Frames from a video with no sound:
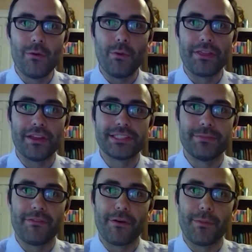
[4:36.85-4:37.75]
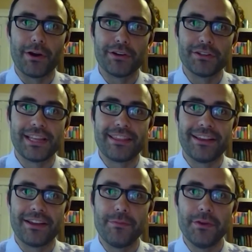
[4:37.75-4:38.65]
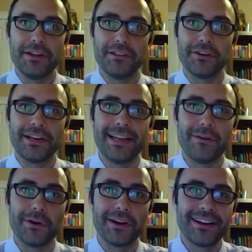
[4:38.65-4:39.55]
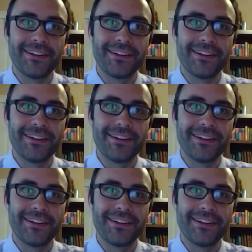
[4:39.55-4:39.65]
with some of our partners at the Community Learning Network.